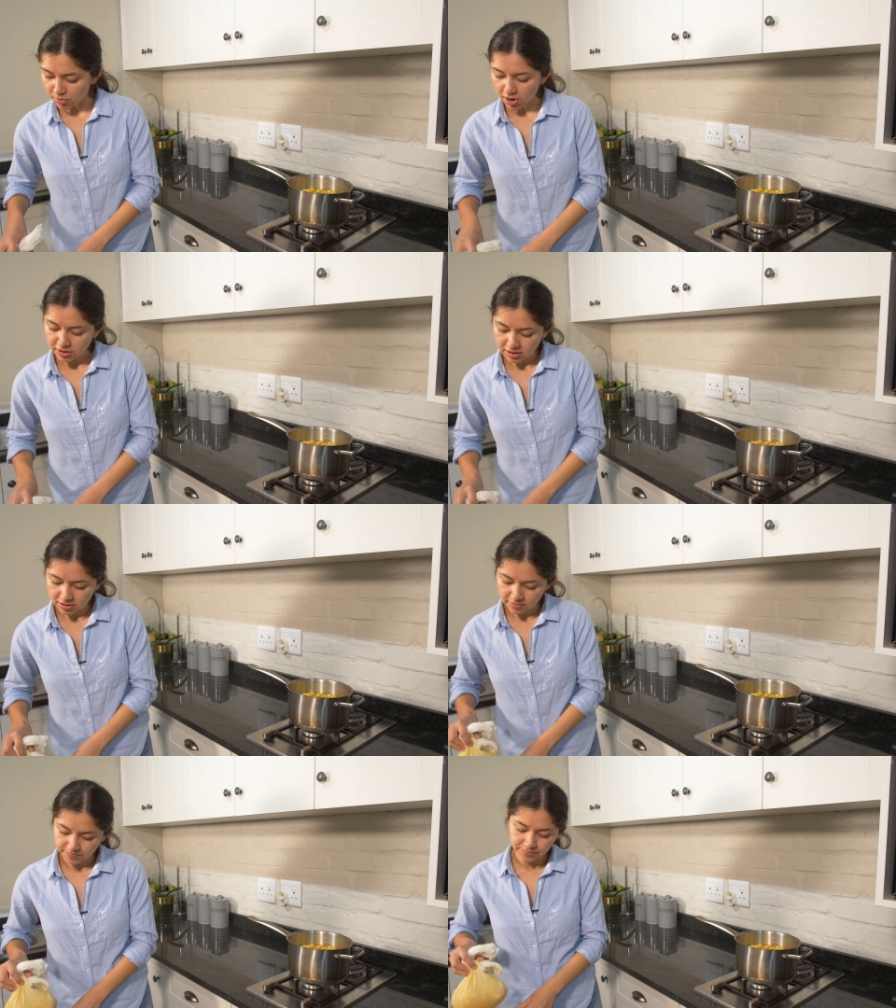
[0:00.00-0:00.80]
part,
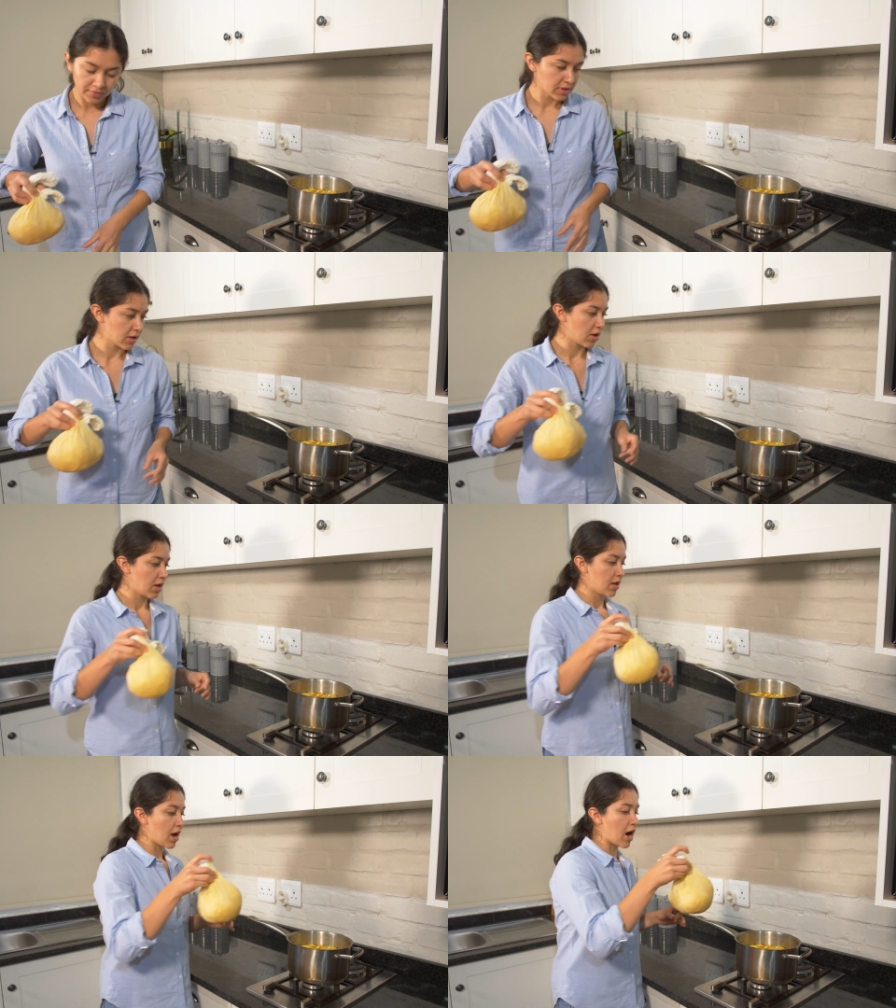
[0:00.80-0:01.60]

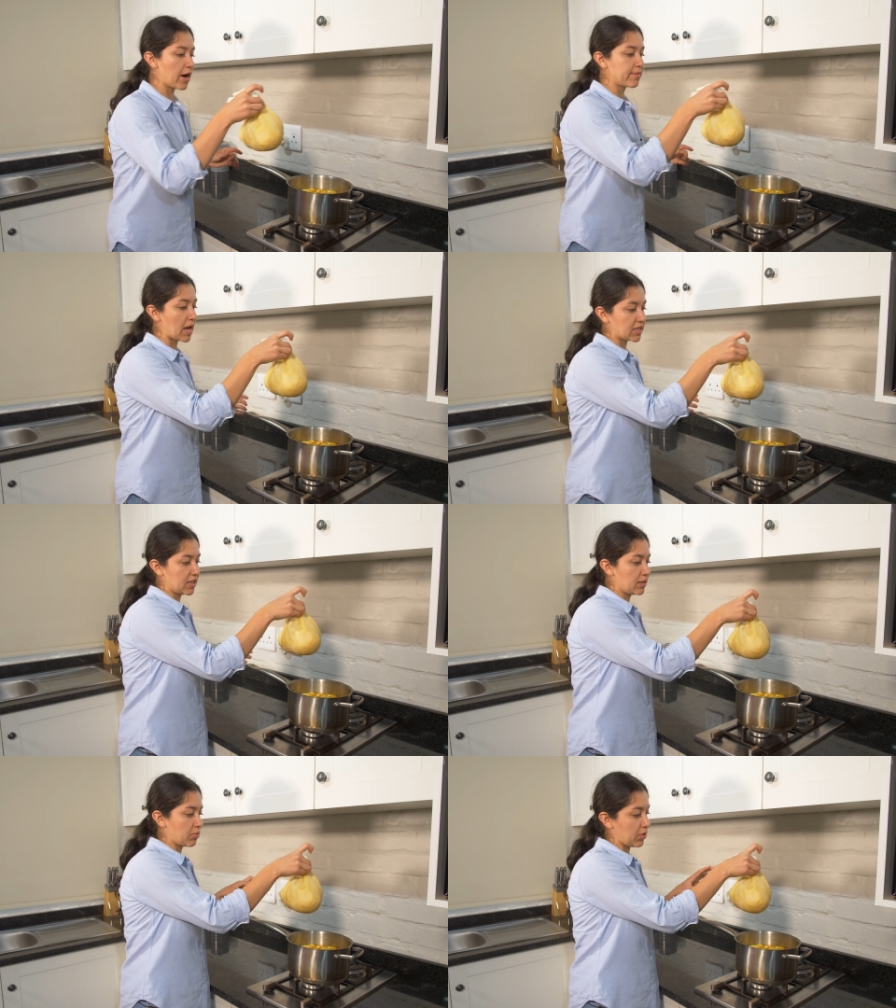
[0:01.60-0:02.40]
our
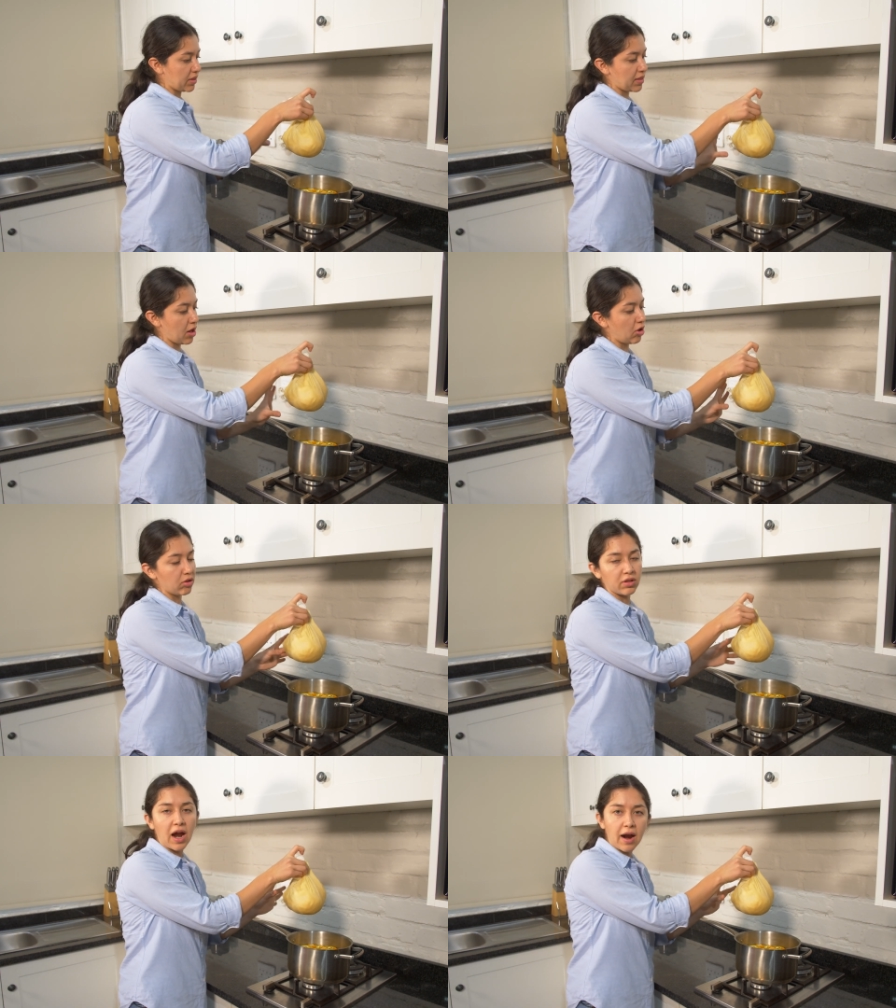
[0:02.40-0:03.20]
muslin with
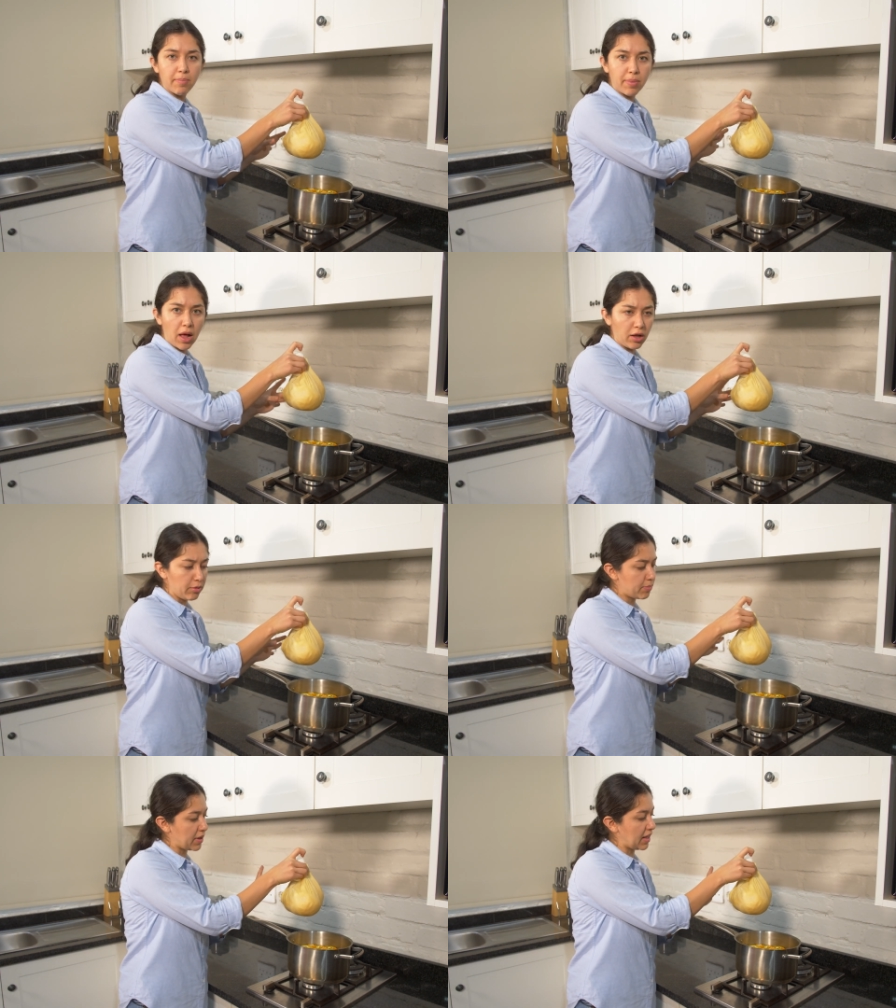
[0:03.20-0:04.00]
all our
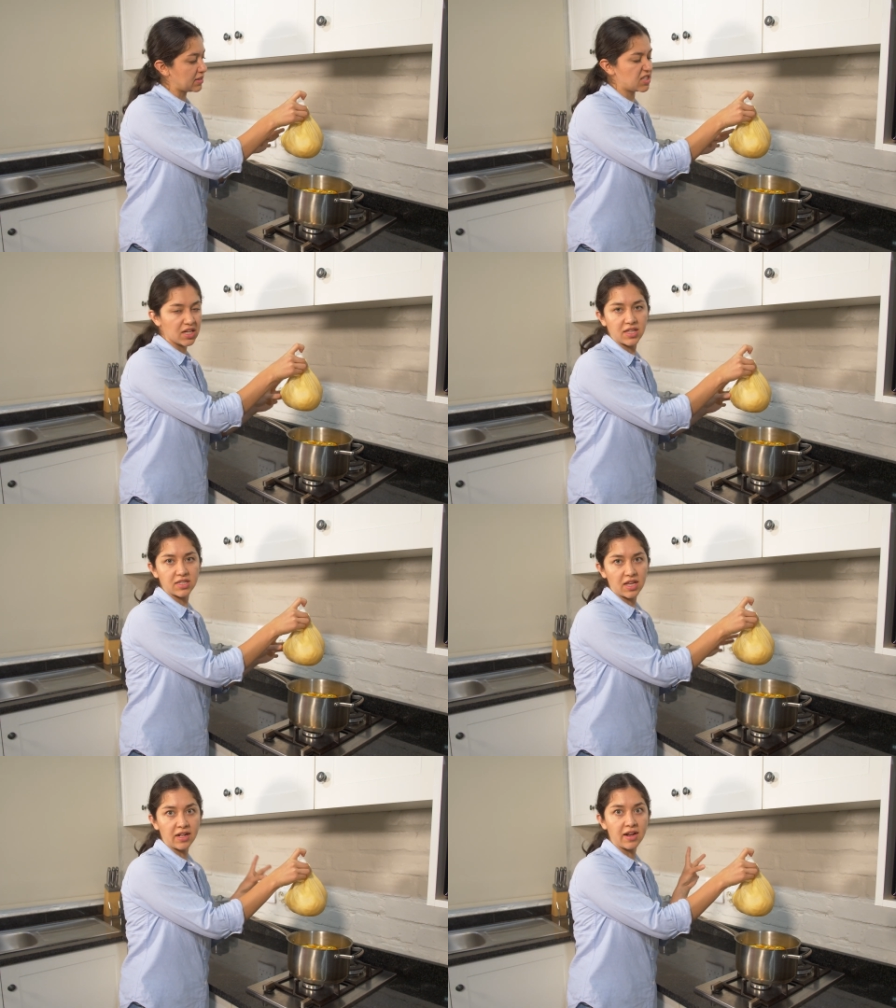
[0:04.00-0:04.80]
pulp and
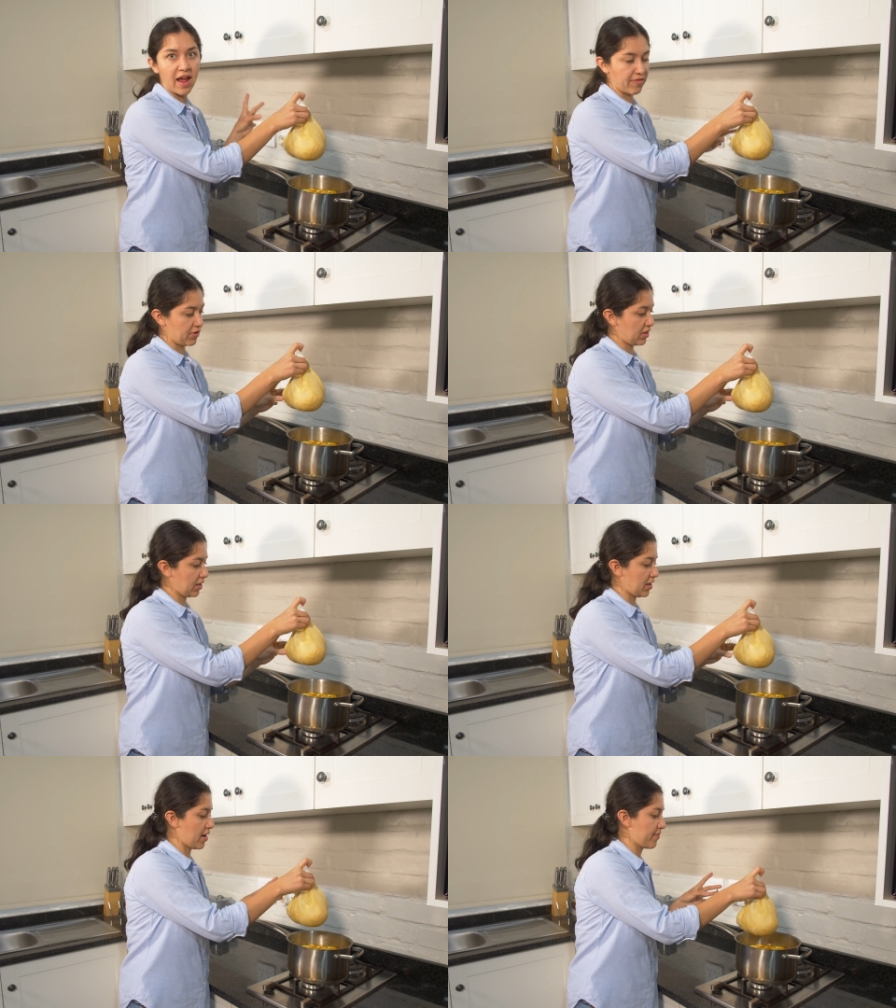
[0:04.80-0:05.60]
seeds and
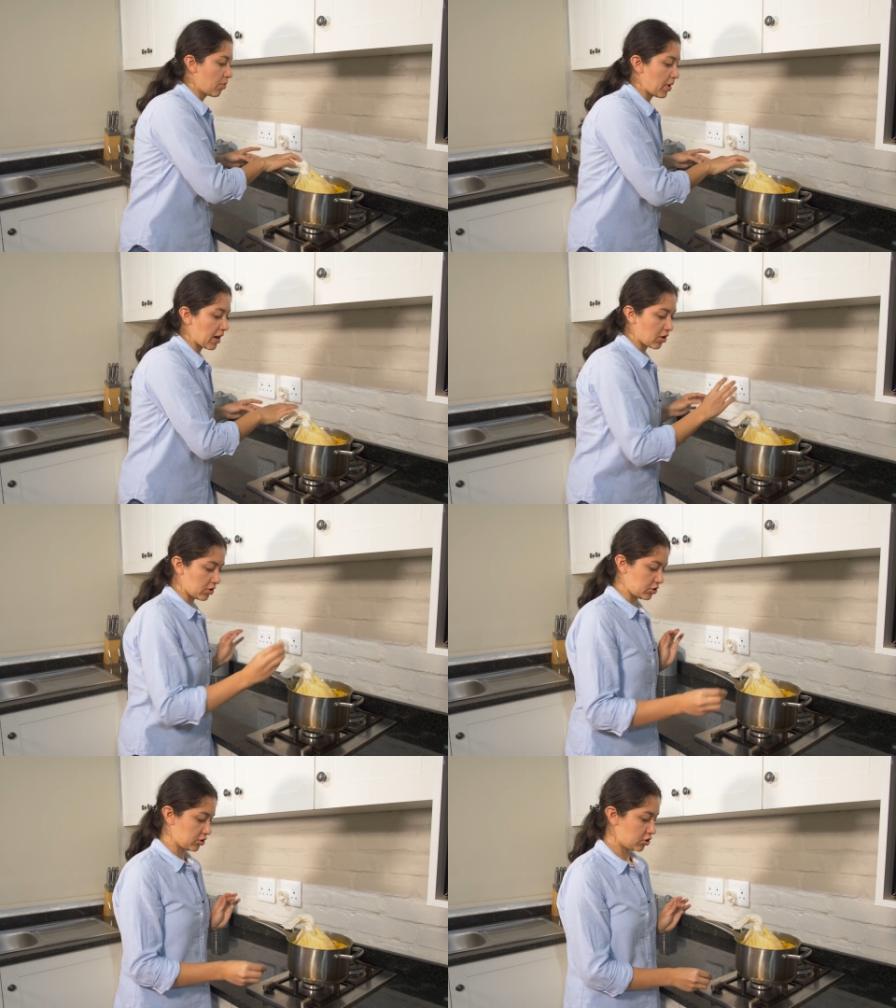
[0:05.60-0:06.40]
everything here. We are
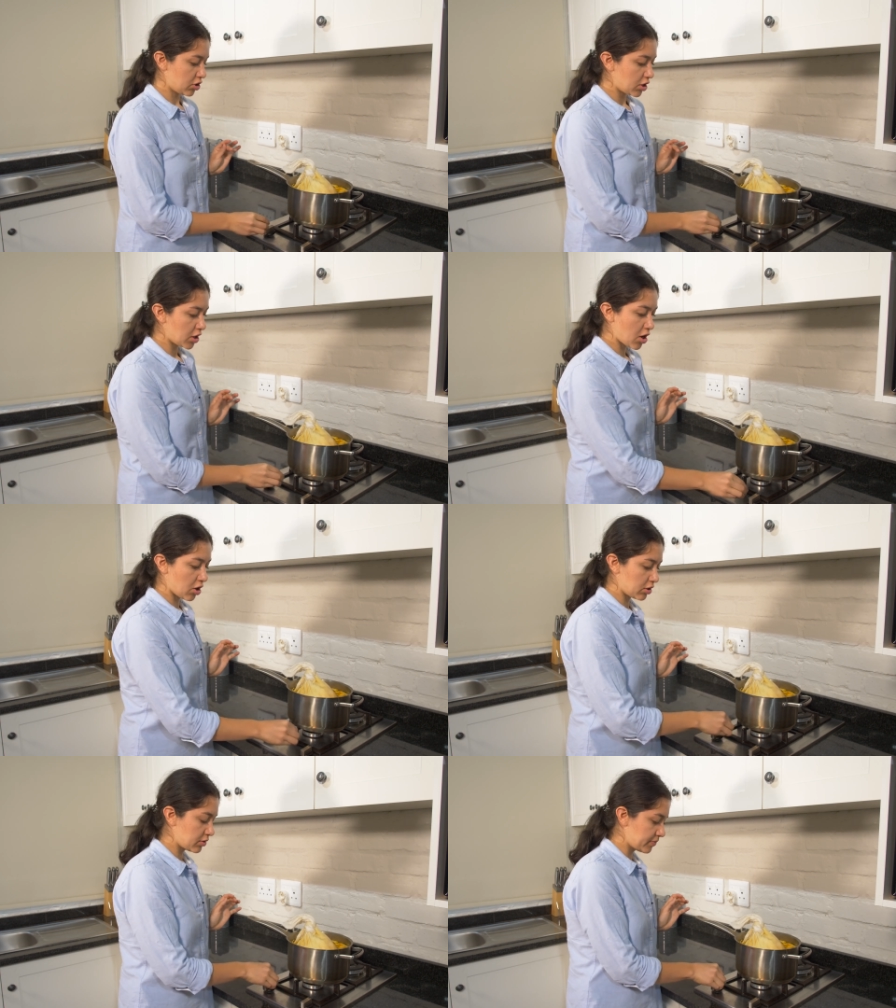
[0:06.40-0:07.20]
going to turn it
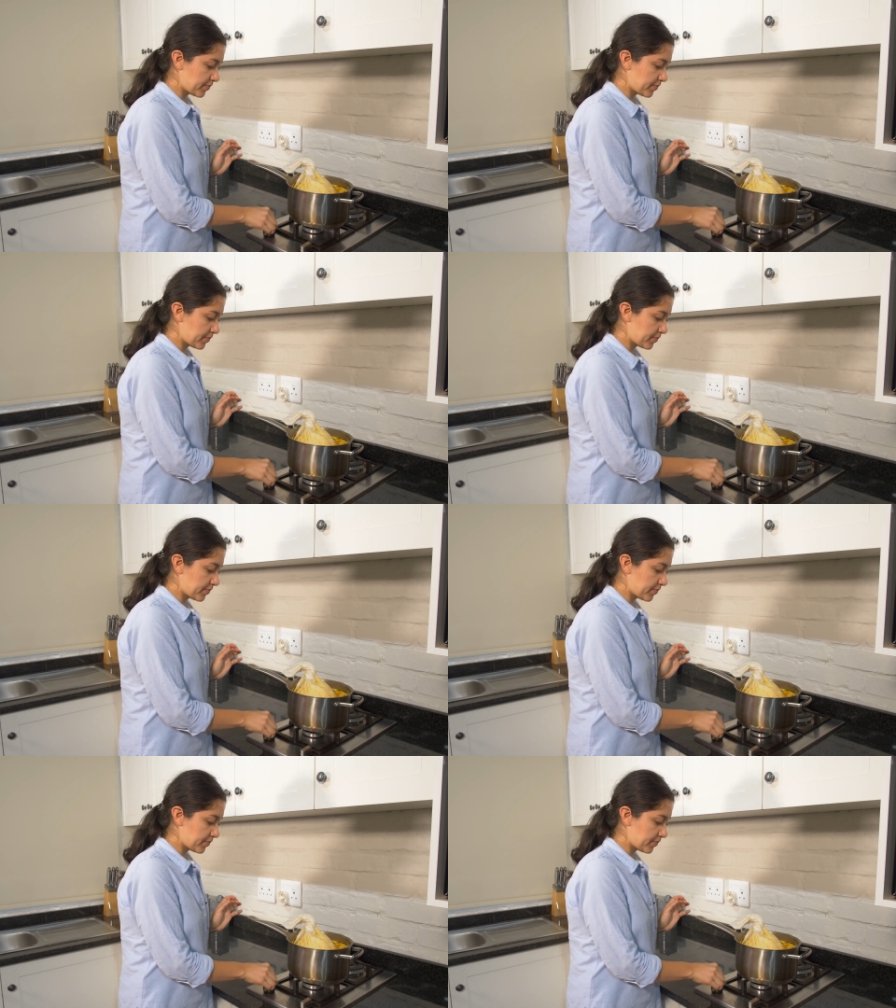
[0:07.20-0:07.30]
on.